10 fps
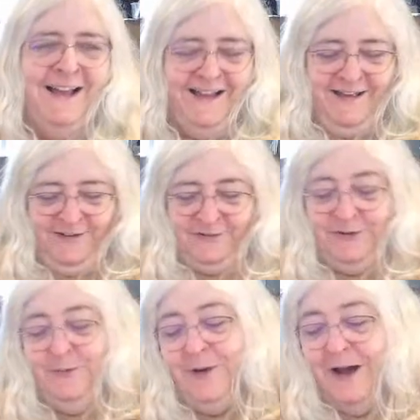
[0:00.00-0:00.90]

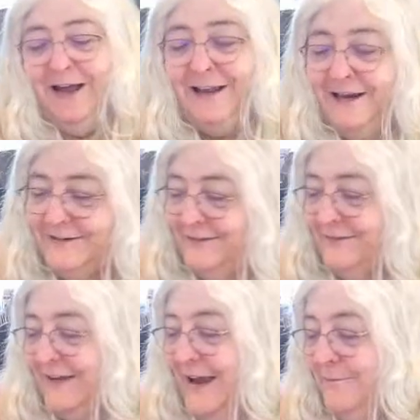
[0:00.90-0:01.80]
So I like to
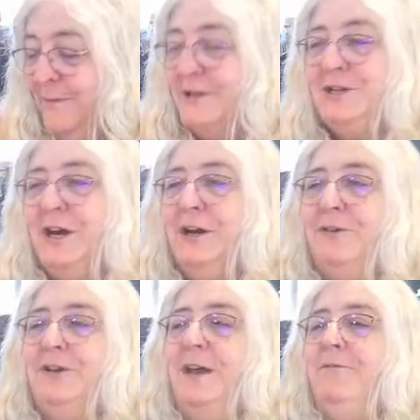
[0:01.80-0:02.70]
save my shaker
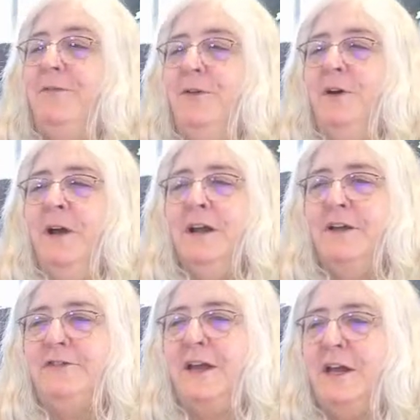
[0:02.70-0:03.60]
tape because
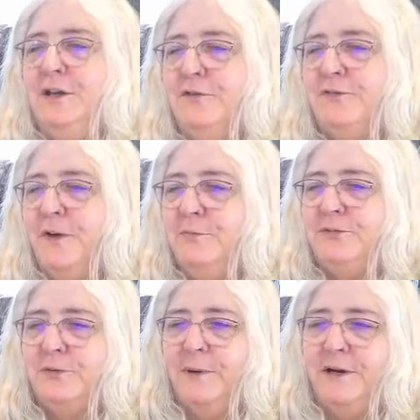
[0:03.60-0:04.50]
I can use foam
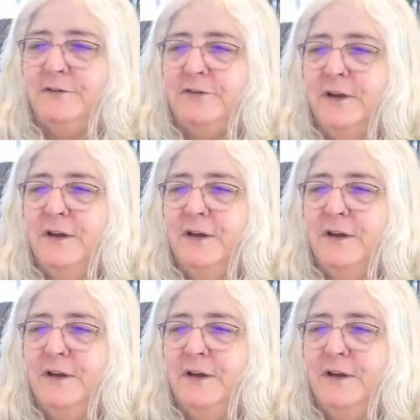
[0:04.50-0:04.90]
squares